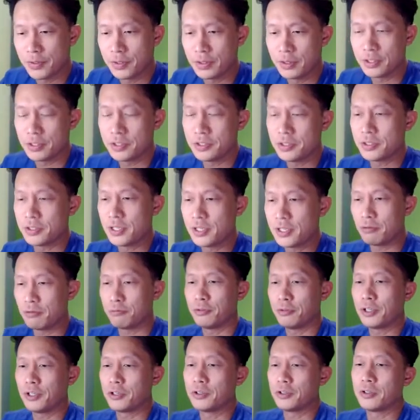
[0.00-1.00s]
This is how
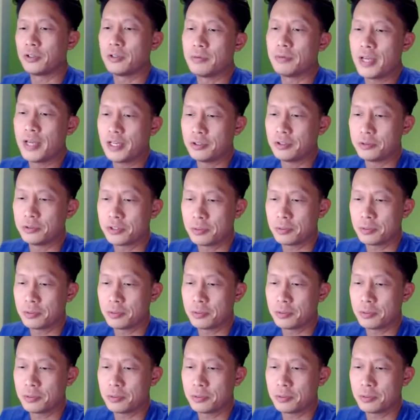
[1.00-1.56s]
Flutter handles